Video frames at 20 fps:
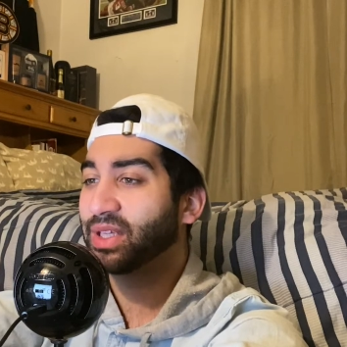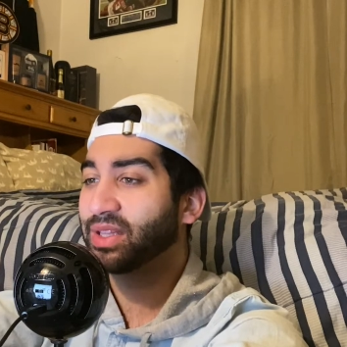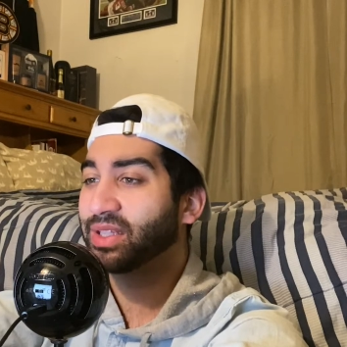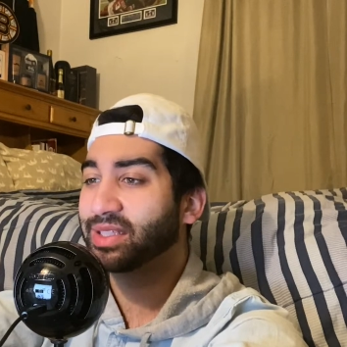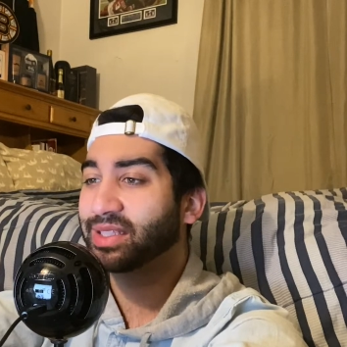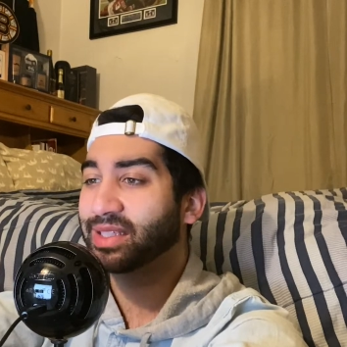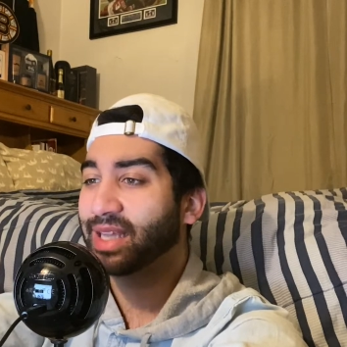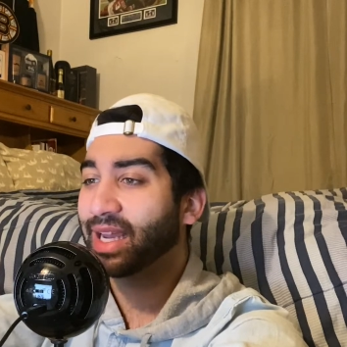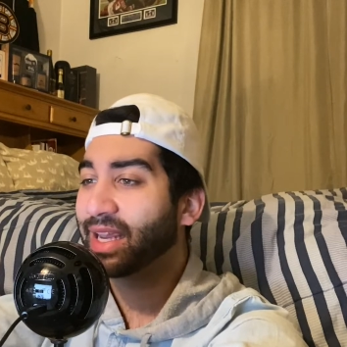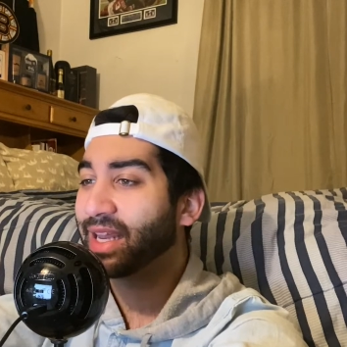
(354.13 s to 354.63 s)
the
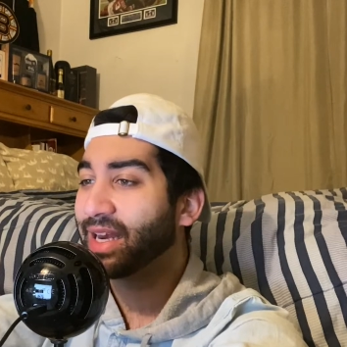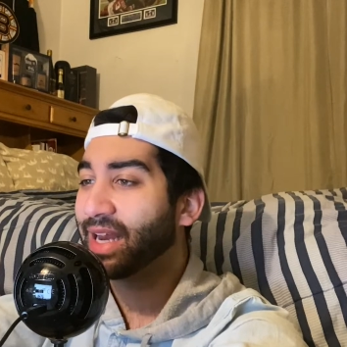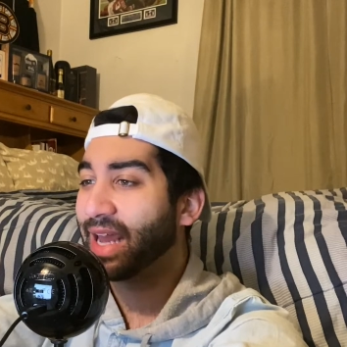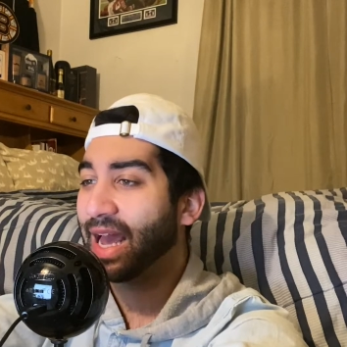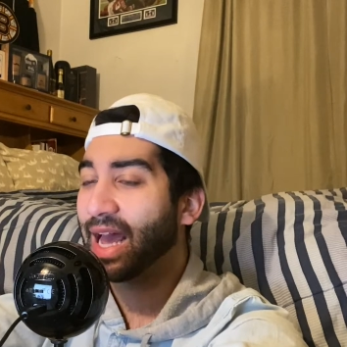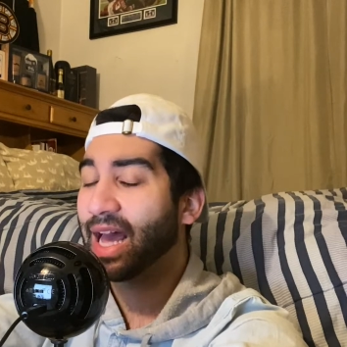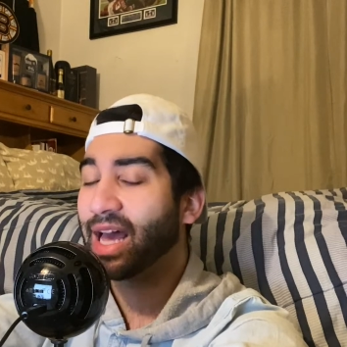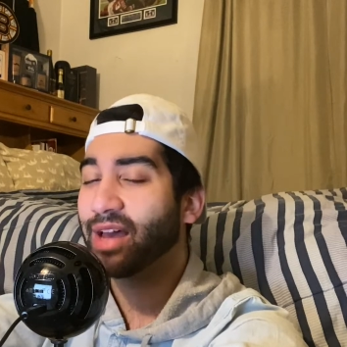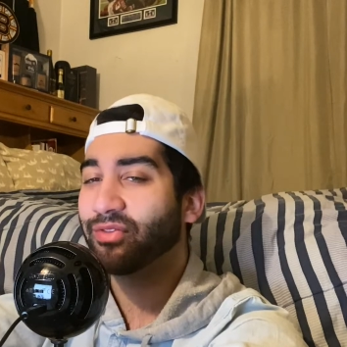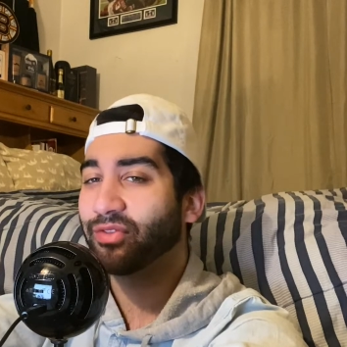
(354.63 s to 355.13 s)
second
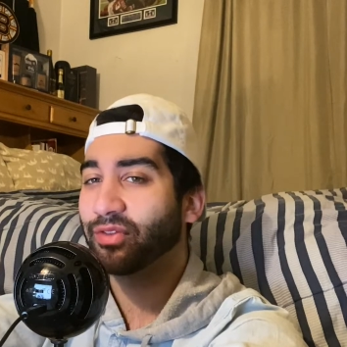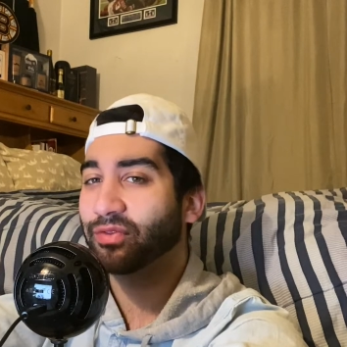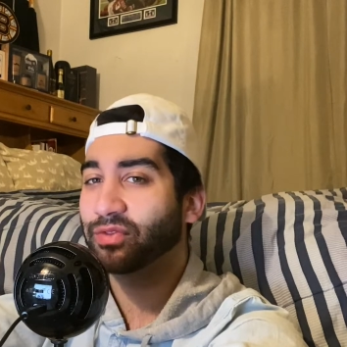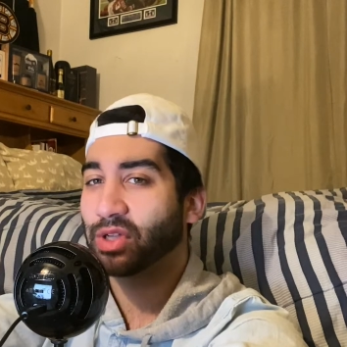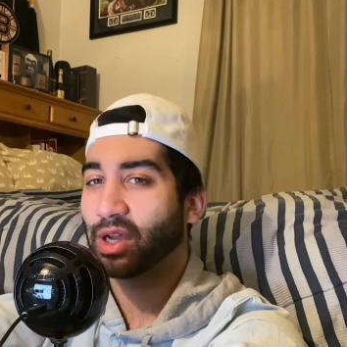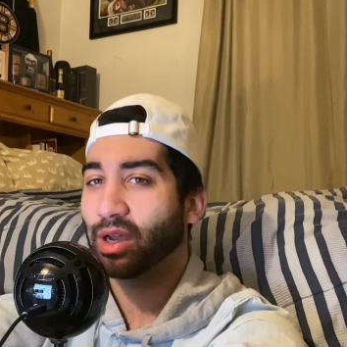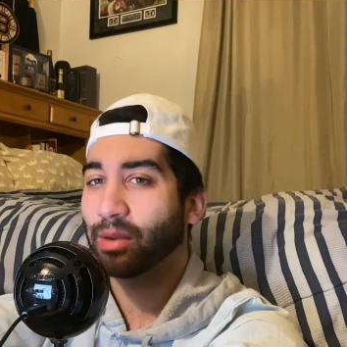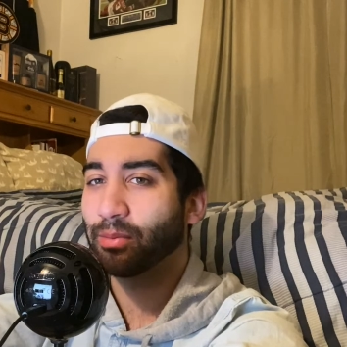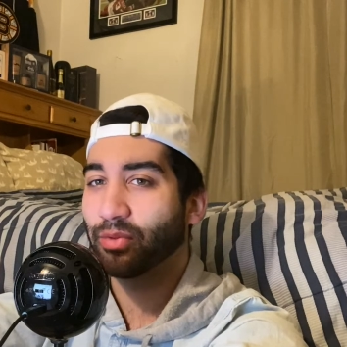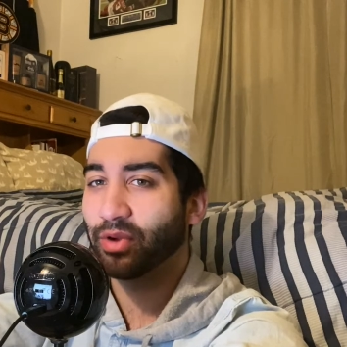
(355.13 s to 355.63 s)
half of
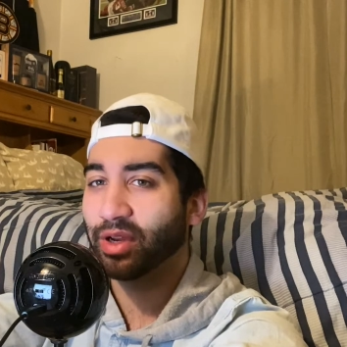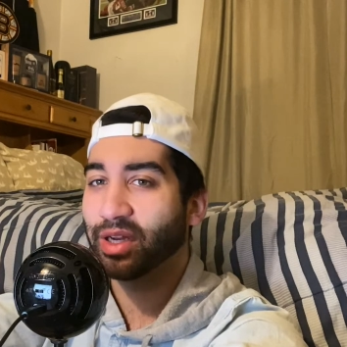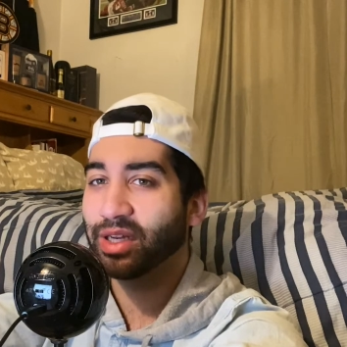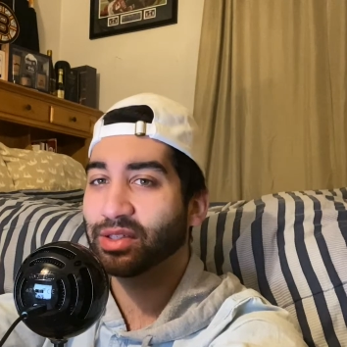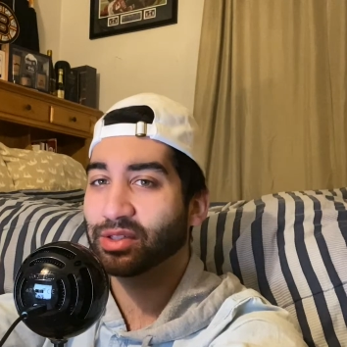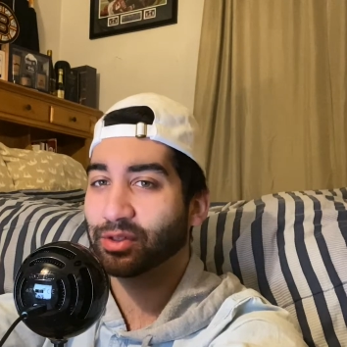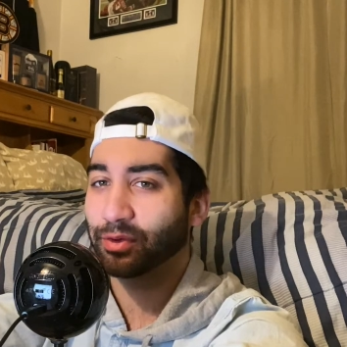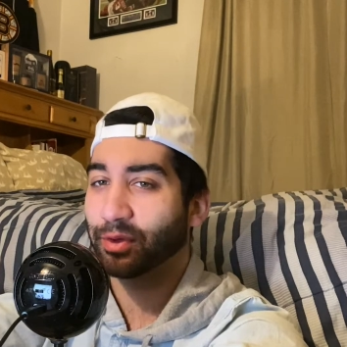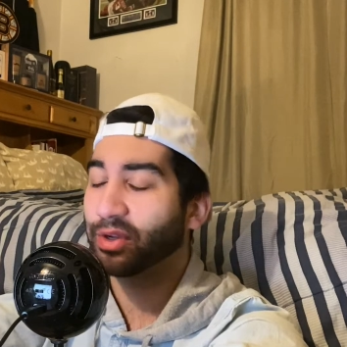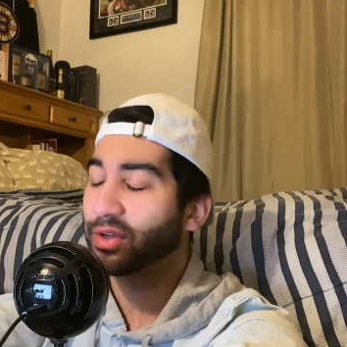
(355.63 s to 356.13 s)
Tom Brady's
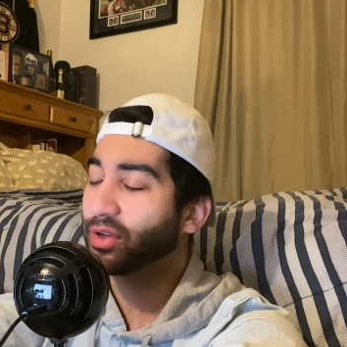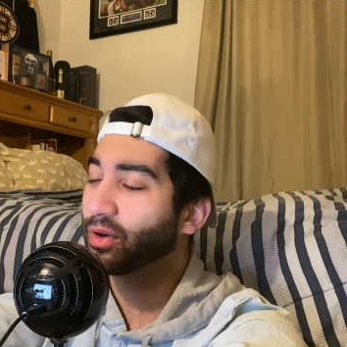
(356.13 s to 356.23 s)
career,